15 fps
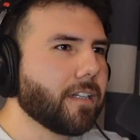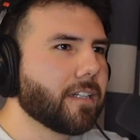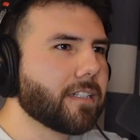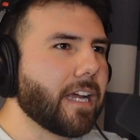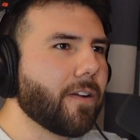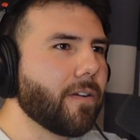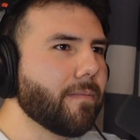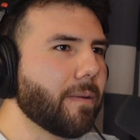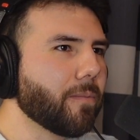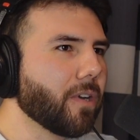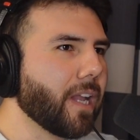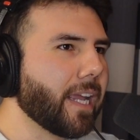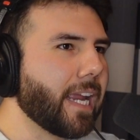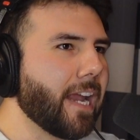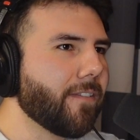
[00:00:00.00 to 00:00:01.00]
because I remember
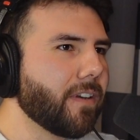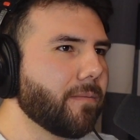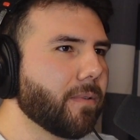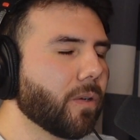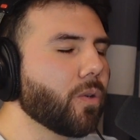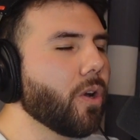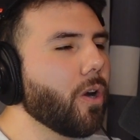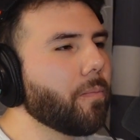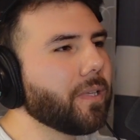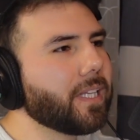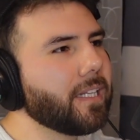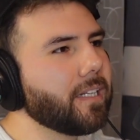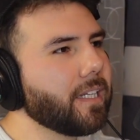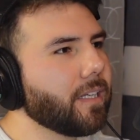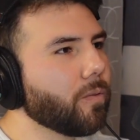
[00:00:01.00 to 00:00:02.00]
like
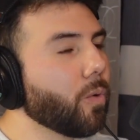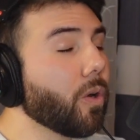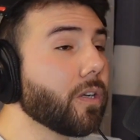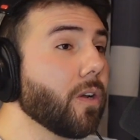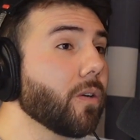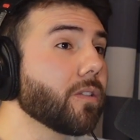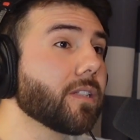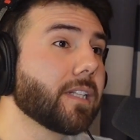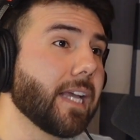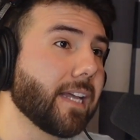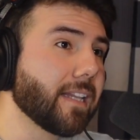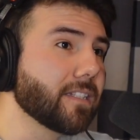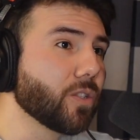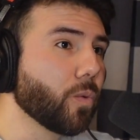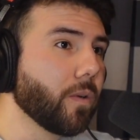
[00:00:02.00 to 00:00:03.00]

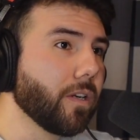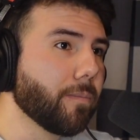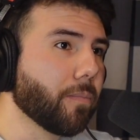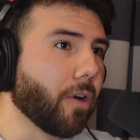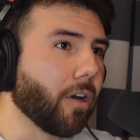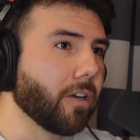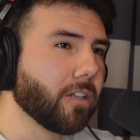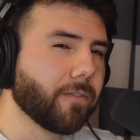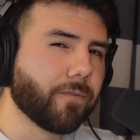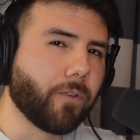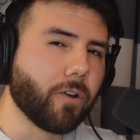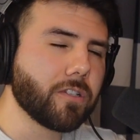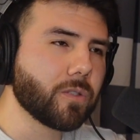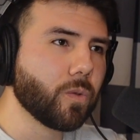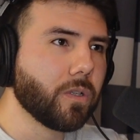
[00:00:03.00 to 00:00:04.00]
that's the weird part. The
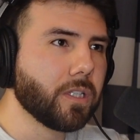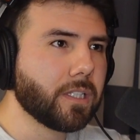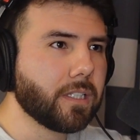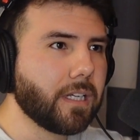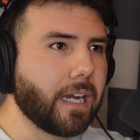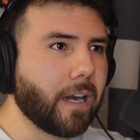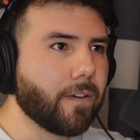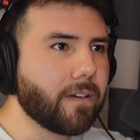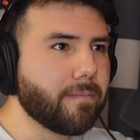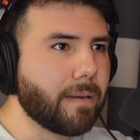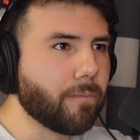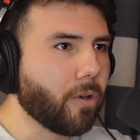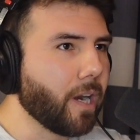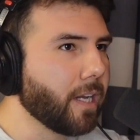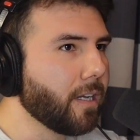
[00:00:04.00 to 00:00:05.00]
first one, I
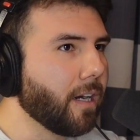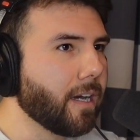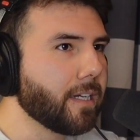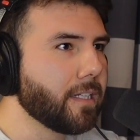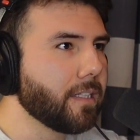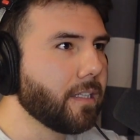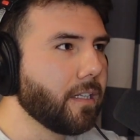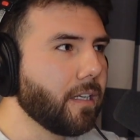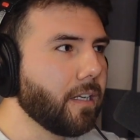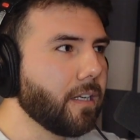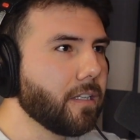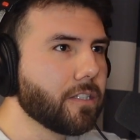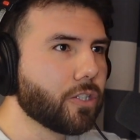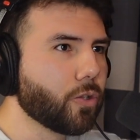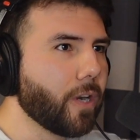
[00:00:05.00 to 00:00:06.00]
remember I got it
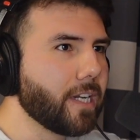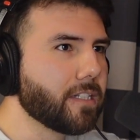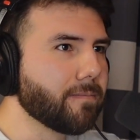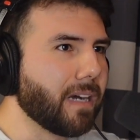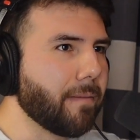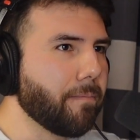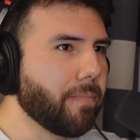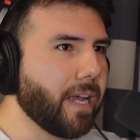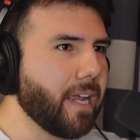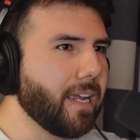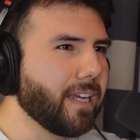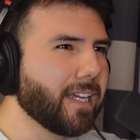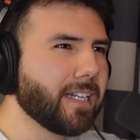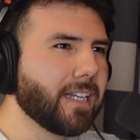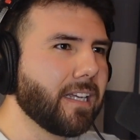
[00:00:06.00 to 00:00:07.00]
straight to my
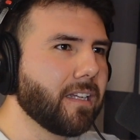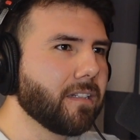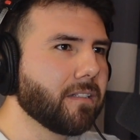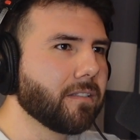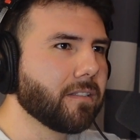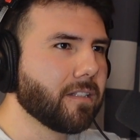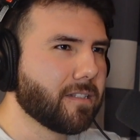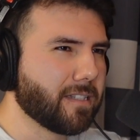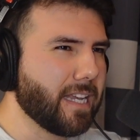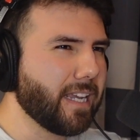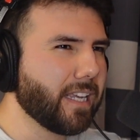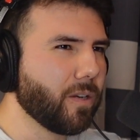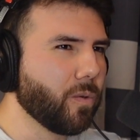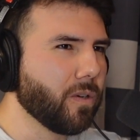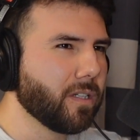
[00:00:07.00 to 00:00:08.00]
bank, and then the
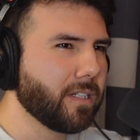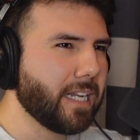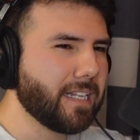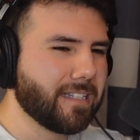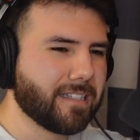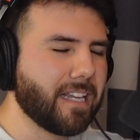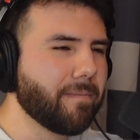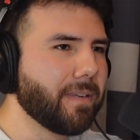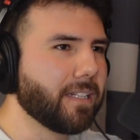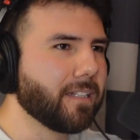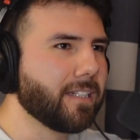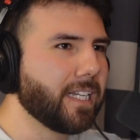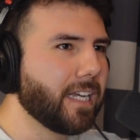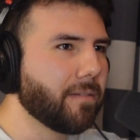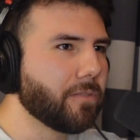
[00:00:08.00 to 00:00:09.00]
second one they sent me the
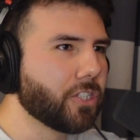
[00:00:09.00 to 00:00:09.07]
damn